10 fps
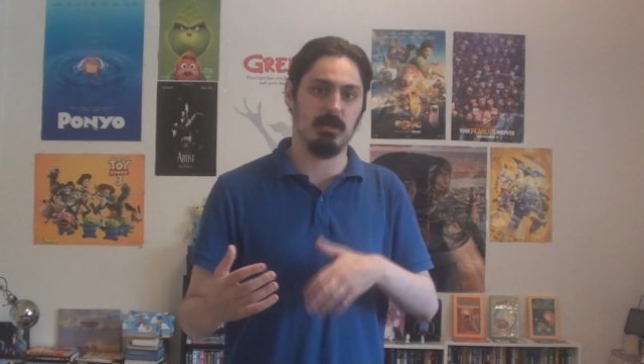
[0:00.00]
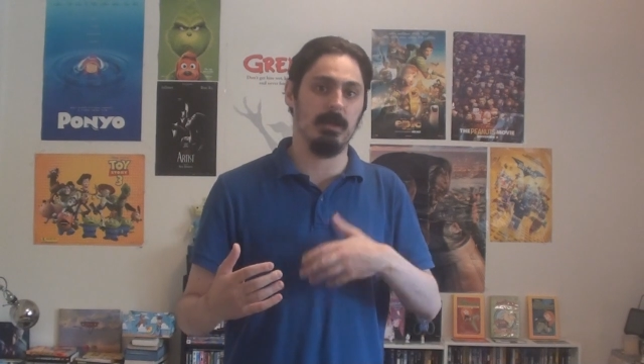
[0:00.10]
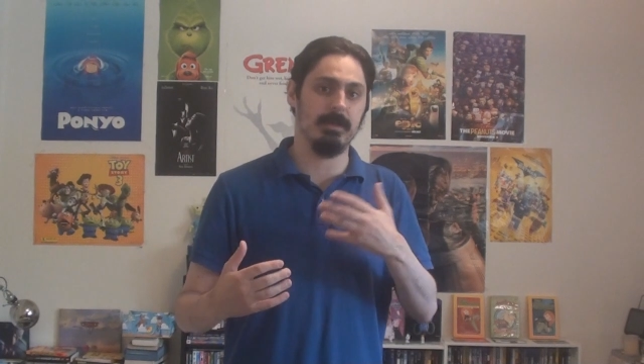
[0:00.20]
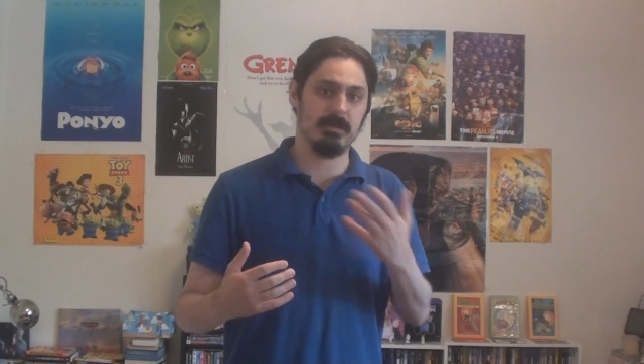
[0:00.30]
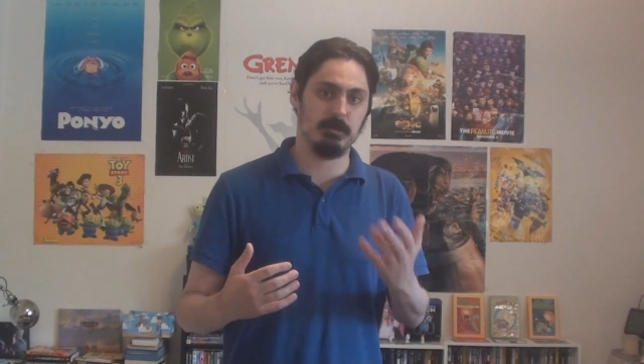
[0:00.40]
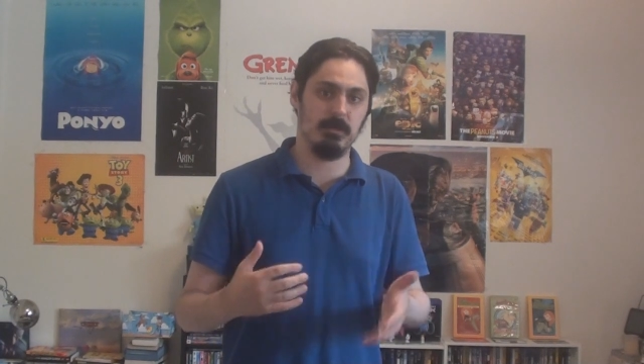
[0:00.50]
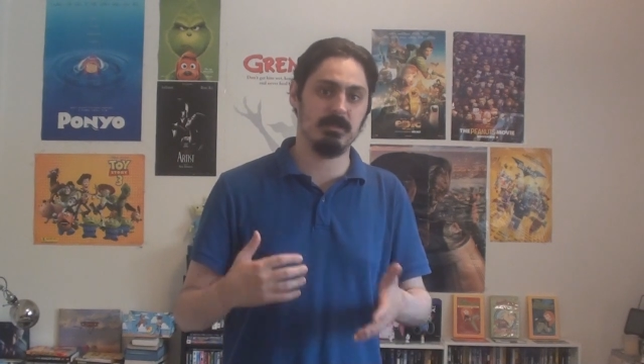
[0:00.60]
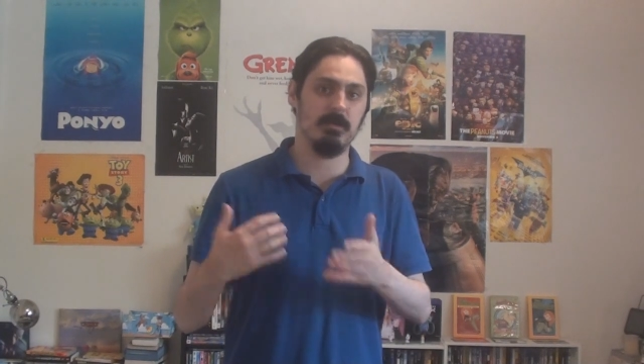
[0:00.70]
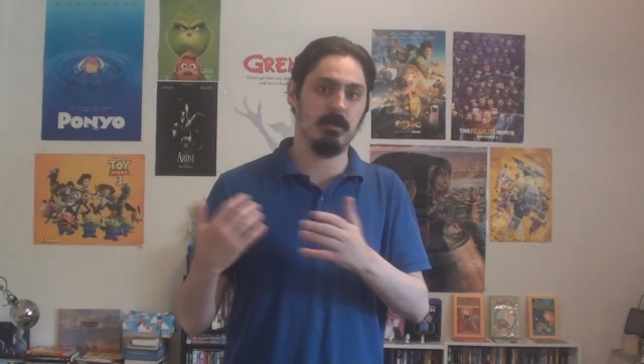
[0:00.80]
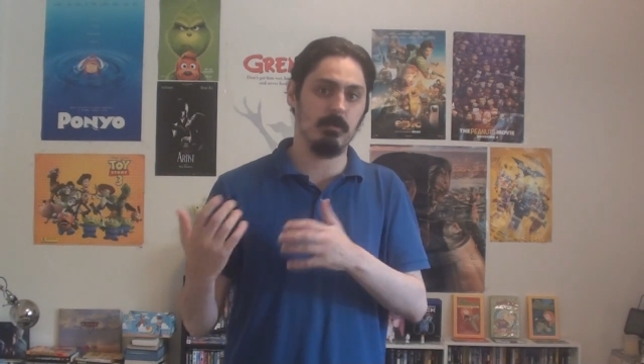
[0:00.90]
like
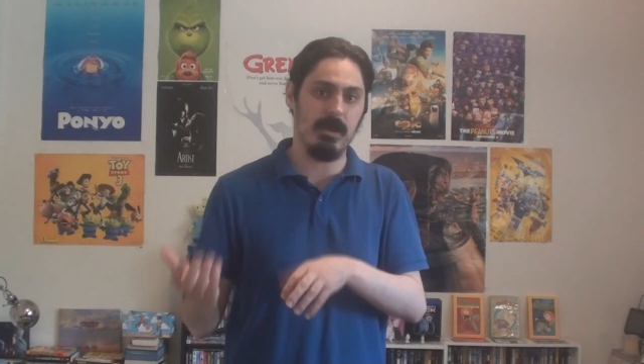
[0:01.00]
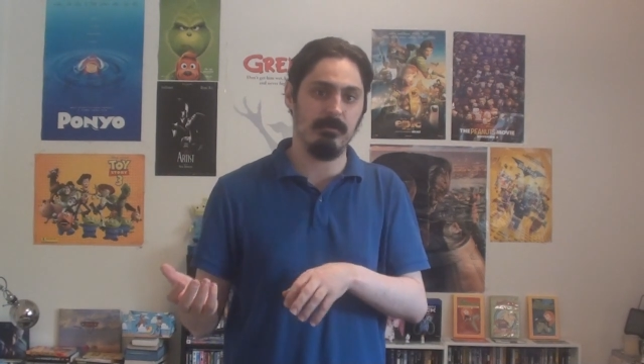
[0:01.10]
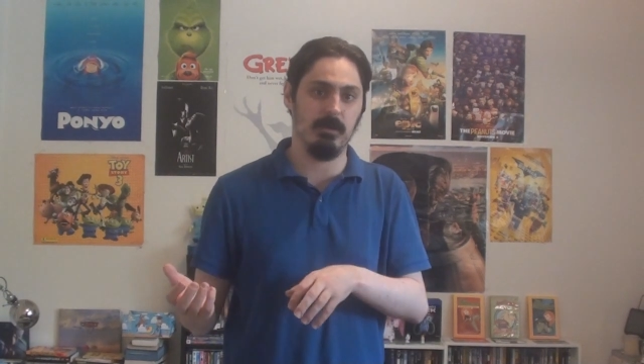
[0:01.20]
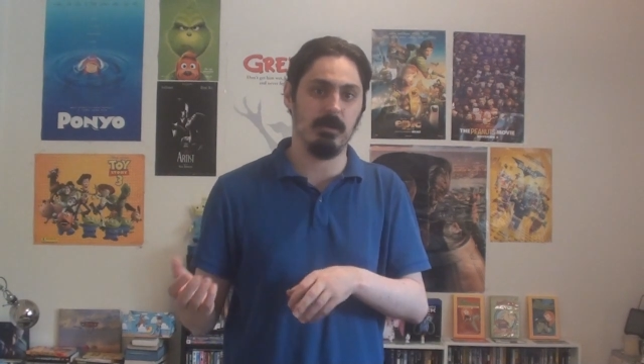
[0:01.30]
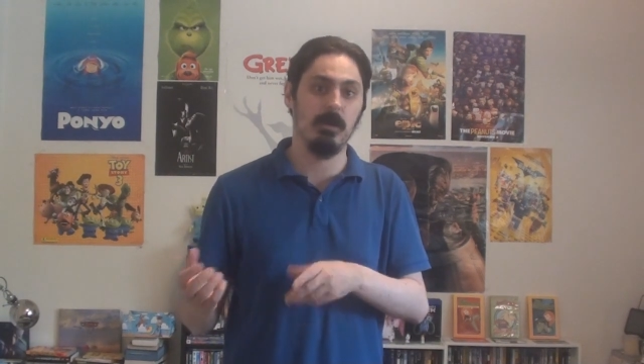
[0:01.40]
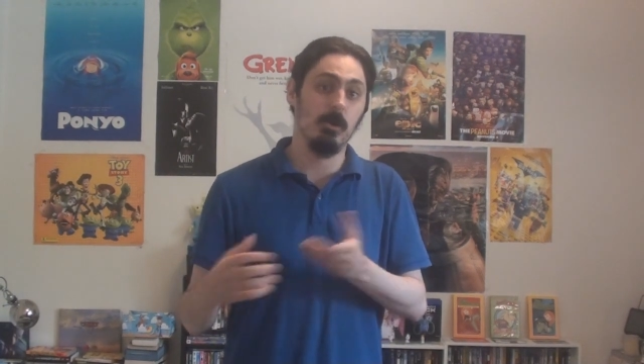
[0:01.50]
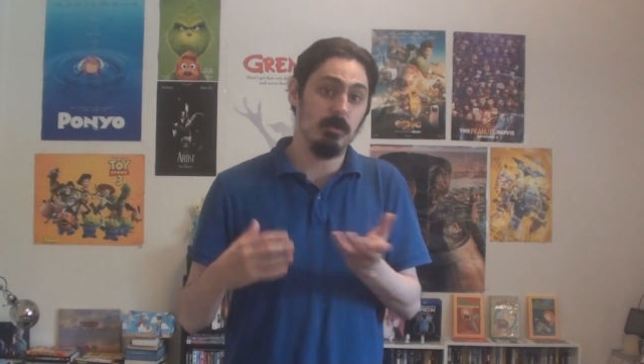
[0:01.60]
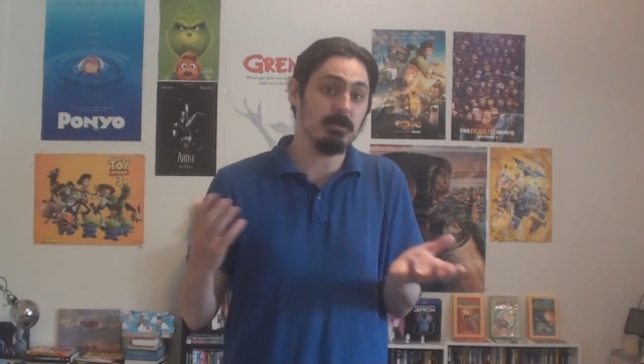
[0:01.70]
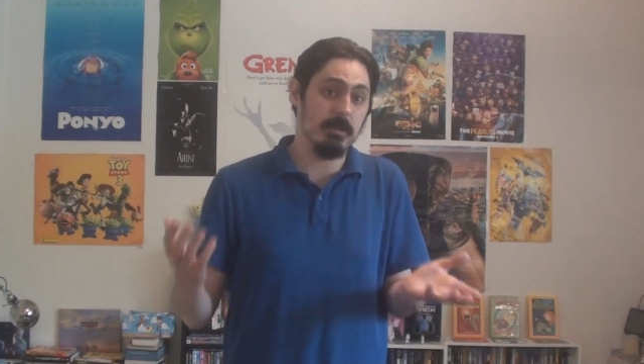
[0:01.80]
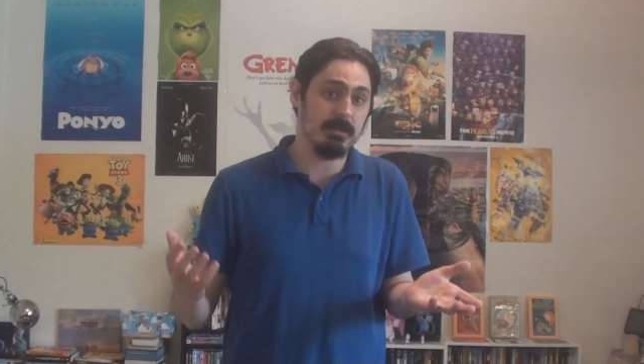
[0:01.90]
explicit and graphic,
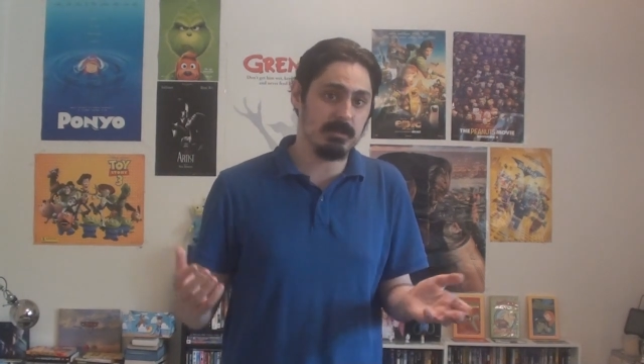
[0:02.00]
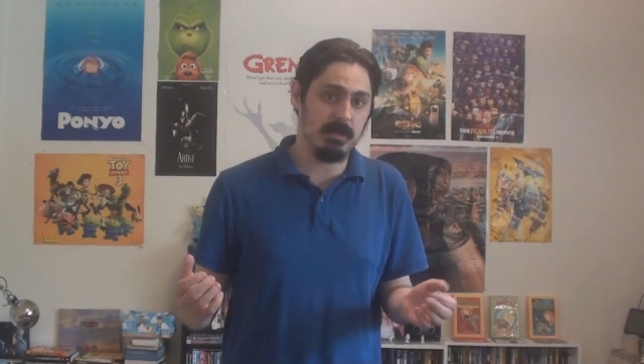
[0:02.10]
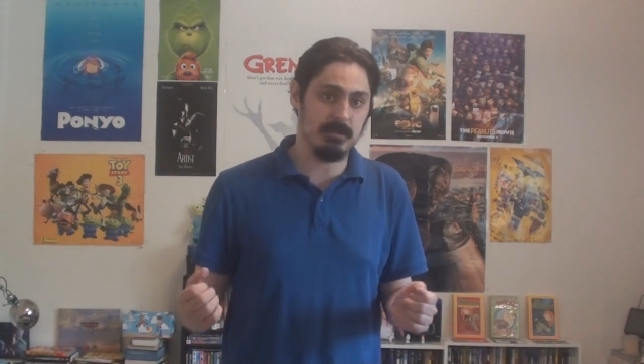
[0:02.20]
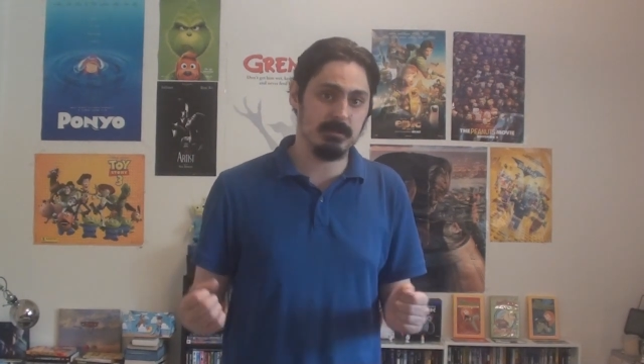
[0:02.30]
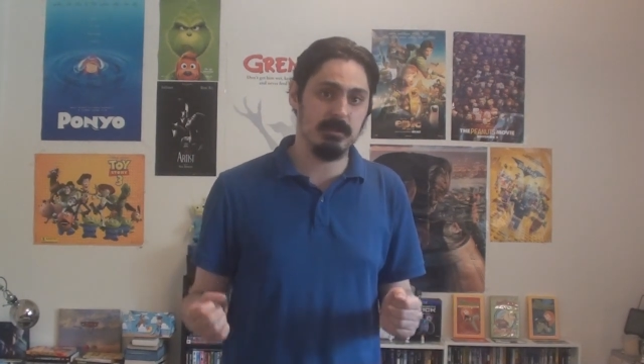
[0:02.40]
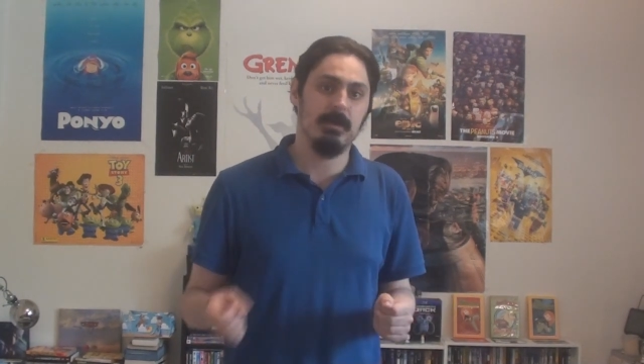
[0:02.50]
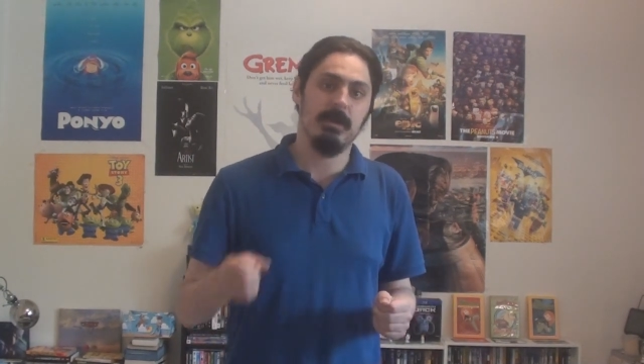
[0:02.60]
which makes sense.